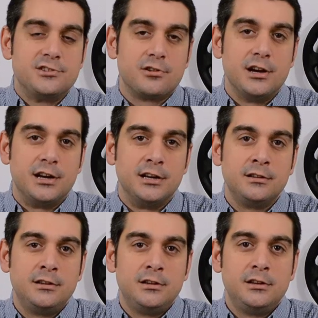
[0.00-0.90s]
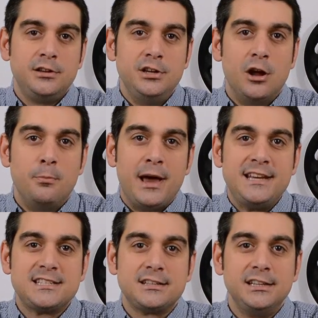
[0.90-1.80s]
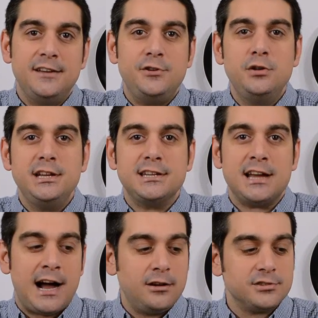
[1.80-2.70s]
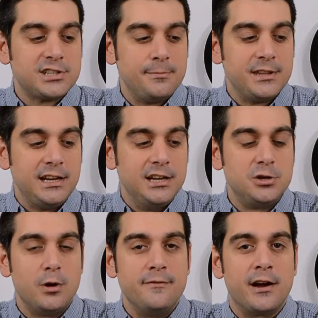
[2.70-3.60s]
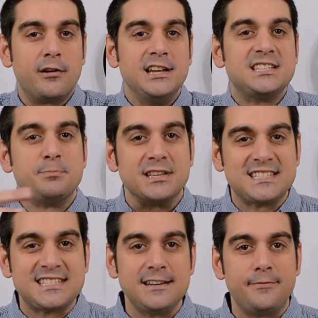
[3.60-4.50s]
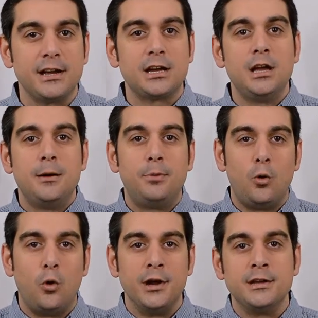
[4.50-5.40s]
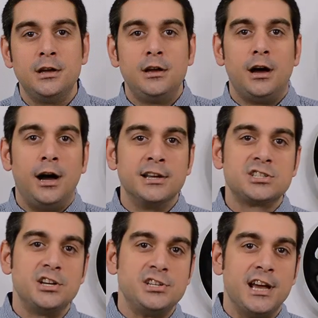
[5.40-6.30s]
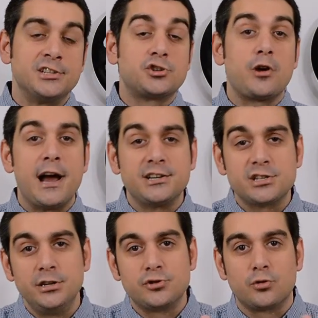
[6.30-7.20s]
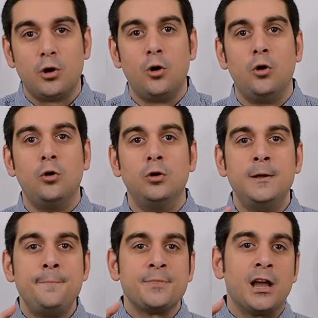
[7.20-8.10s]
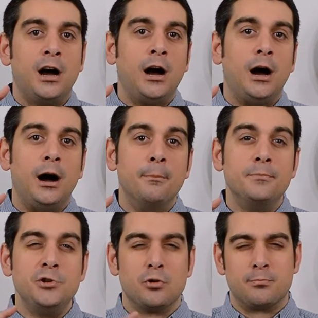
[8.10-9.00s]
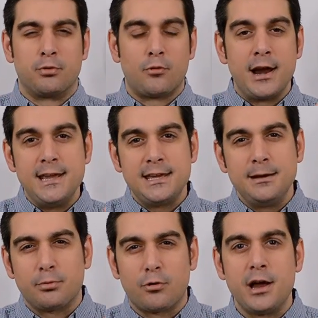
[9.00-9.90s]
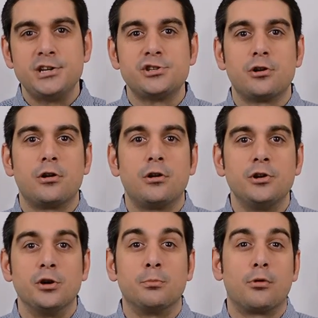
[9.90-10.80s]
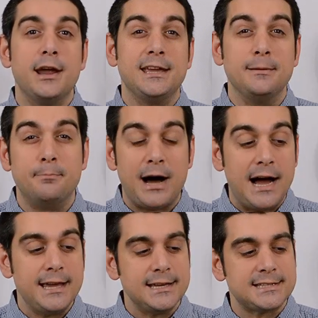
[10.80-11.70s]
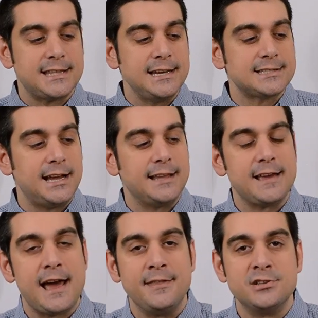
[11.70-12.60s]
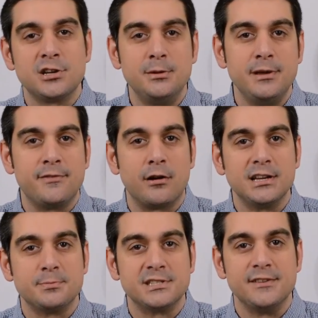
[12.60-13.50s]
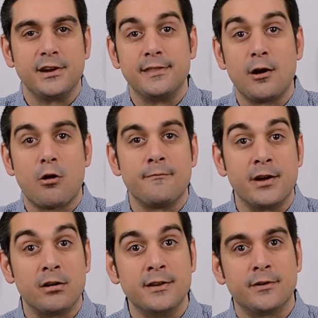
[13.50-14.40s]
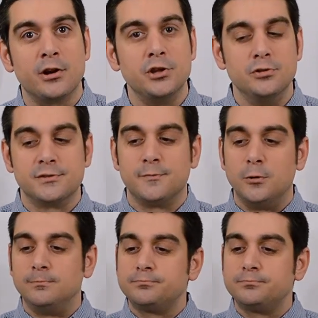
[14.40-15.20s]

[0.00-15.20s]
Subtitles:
are gonna, you know, basically if you need to dial something into a very specific point, such as traction control, your braking pressure, your braking bias, things like that, these are going to be very specific, and they are very, very useful.